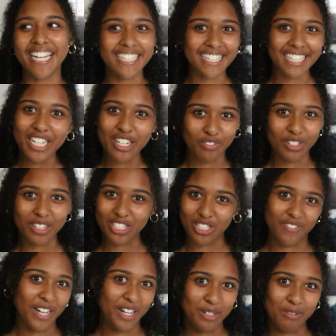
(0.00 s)
and lead for this
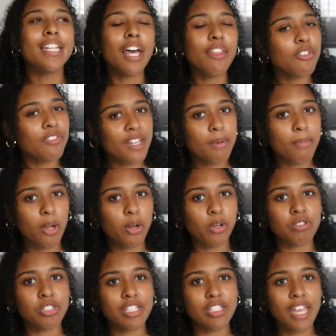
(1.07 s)
film. Another thing about
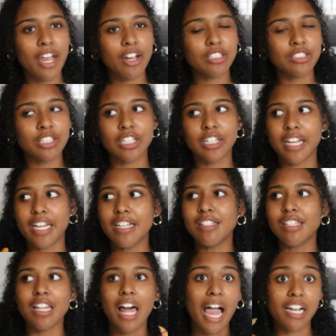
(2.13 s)
OJ's character,
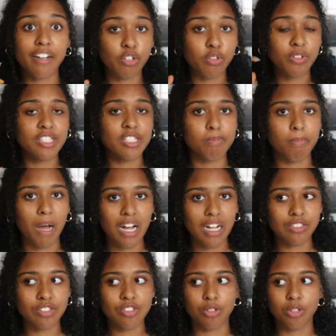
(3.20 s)
his lack of a
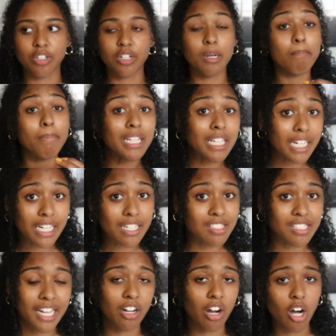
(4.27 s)
response or ability to
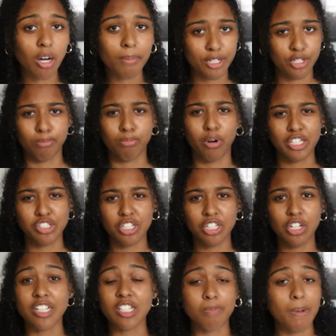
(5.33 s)
stay calm under
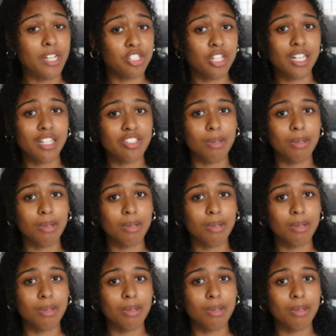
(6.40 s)
pressure, especially in